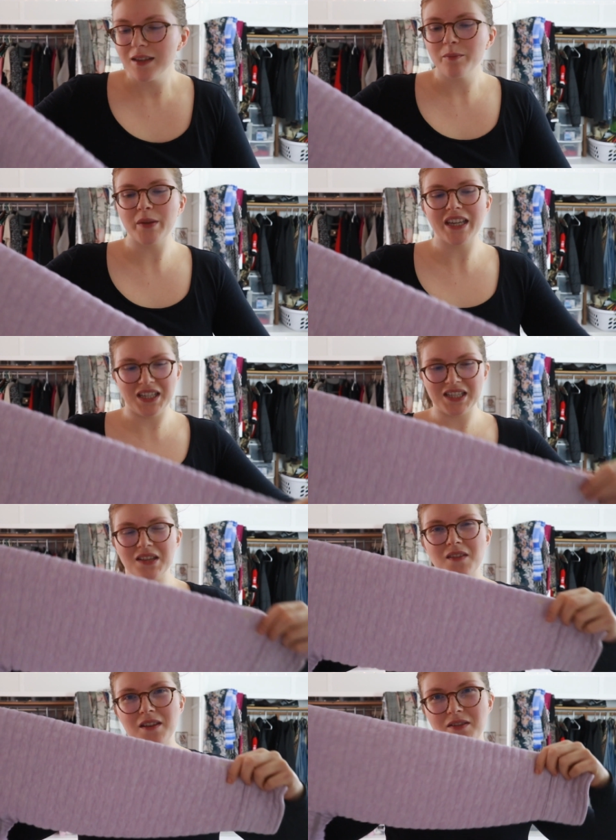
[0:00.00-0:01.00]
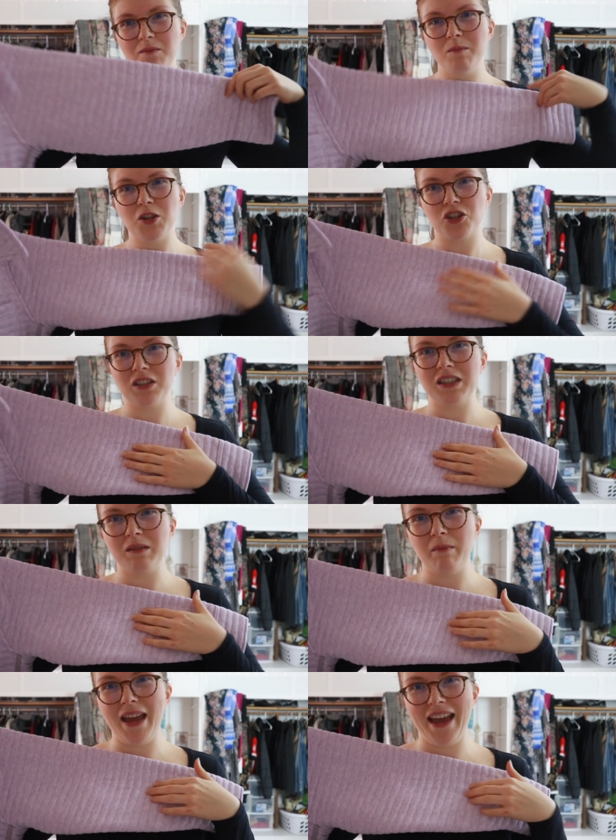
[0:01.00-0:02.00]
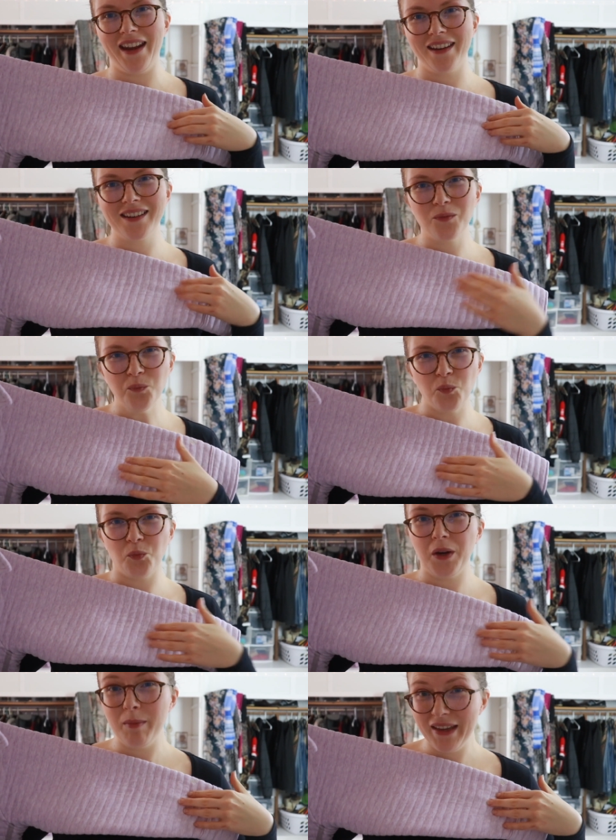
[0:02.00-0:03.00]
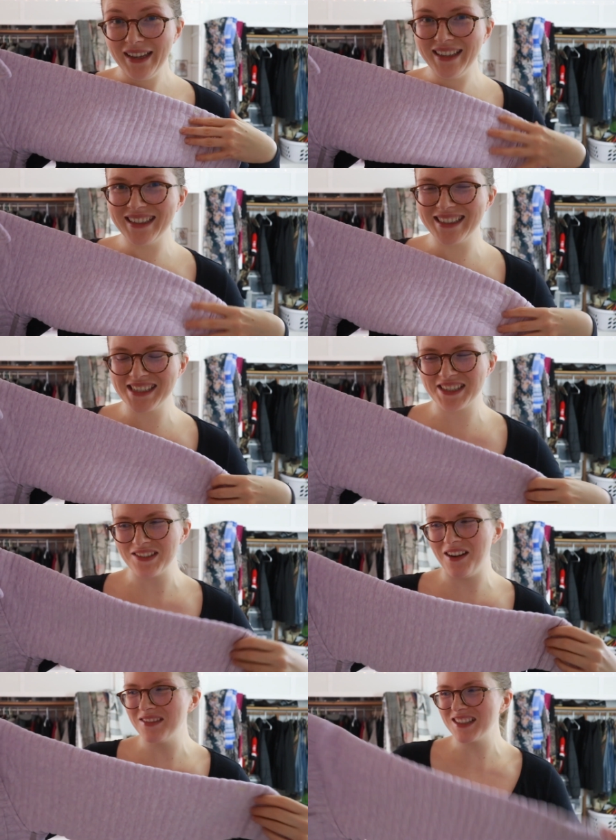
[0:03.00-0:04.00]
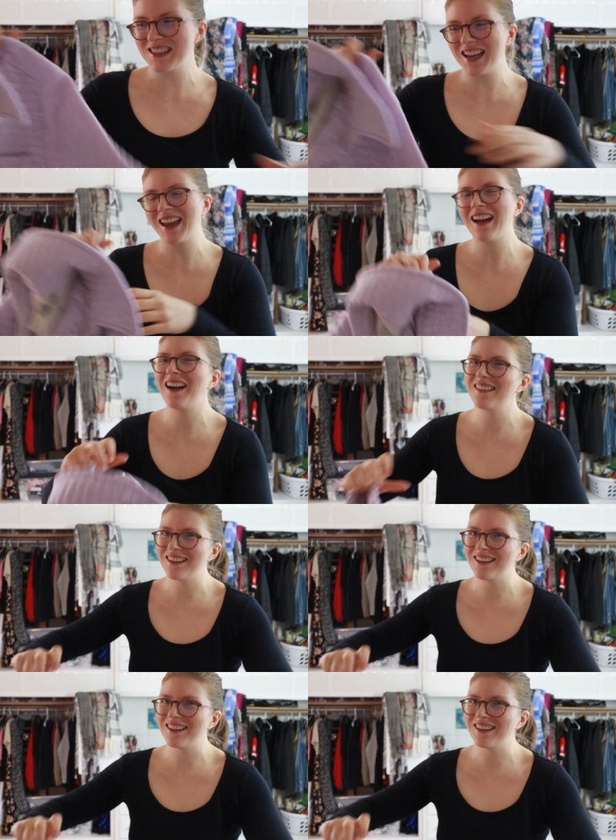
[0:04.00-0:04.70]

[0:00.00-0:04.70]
because of like the Michelin Man ribbing. So I was like, all